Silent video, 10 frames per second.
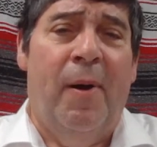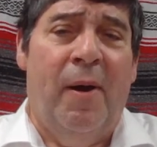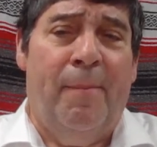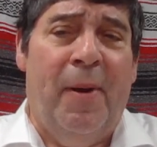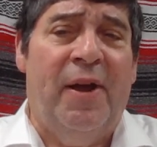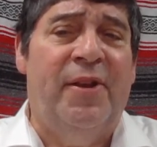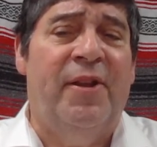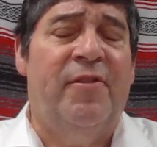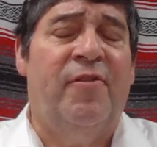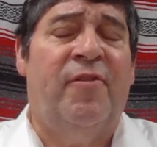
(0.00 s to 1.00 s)

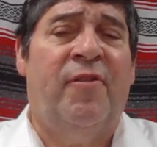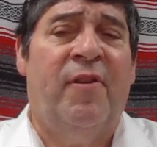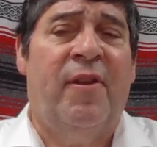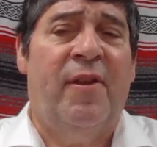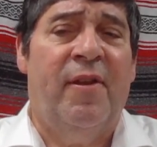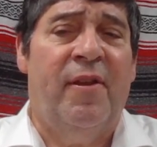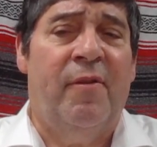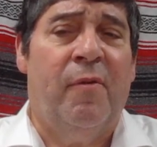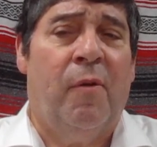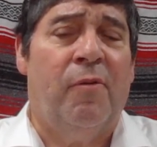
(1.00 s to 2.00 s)
abundance
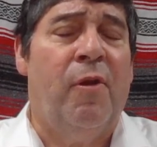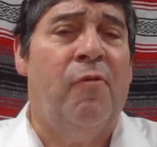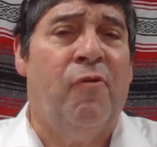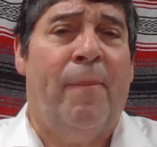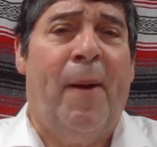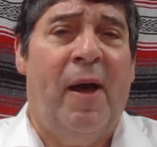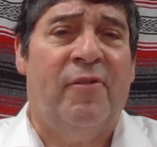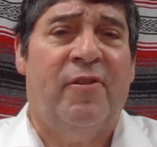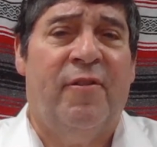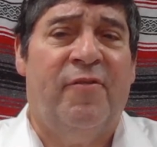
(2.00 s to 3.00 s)
are those are
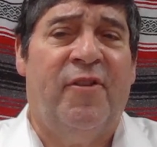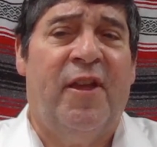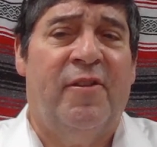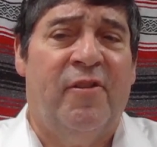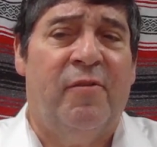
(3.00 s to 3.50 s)
positive states.